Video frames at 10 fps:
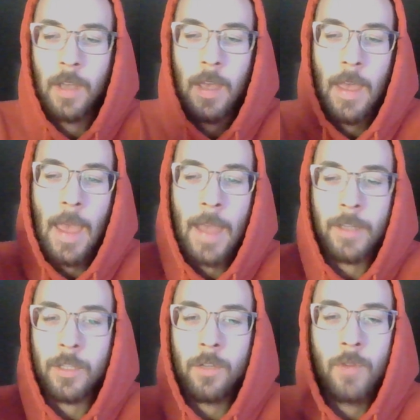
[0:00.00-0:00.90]
and
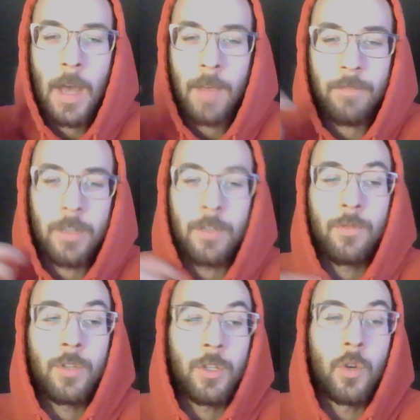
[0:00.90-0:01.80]
you have to
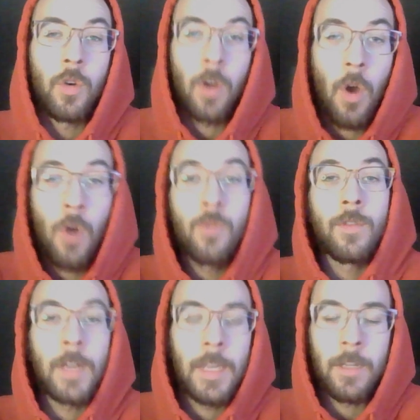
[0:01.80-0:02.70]
use your own
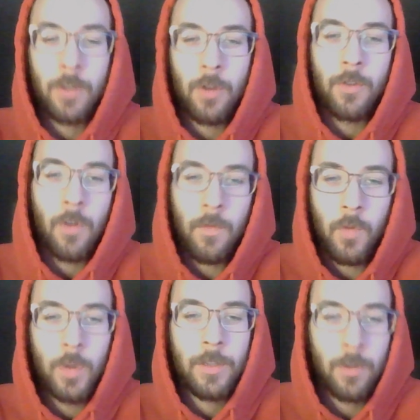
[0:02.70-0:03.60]
internal
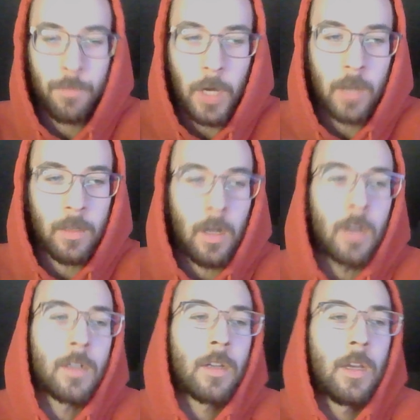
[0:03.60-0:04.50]
voice or
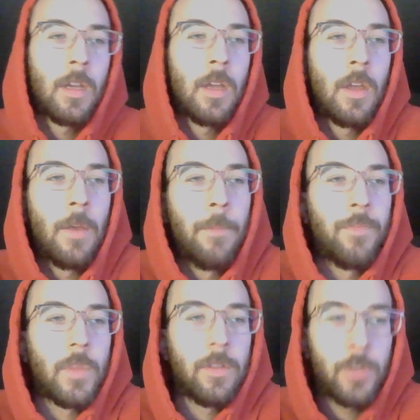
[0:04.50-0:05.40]
monologue
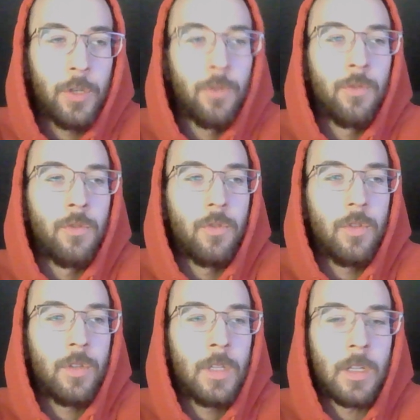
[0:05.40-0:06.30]
to,
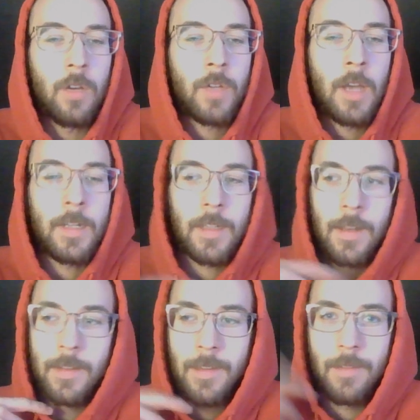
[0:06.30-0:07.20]
kind of tell
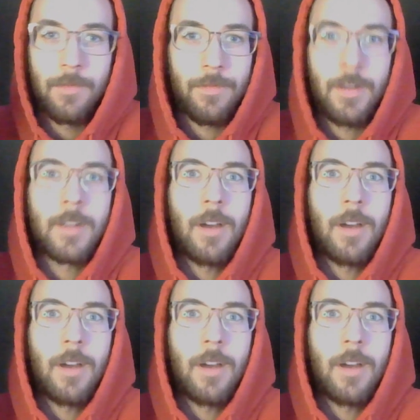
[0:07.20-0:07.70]
it to fuck off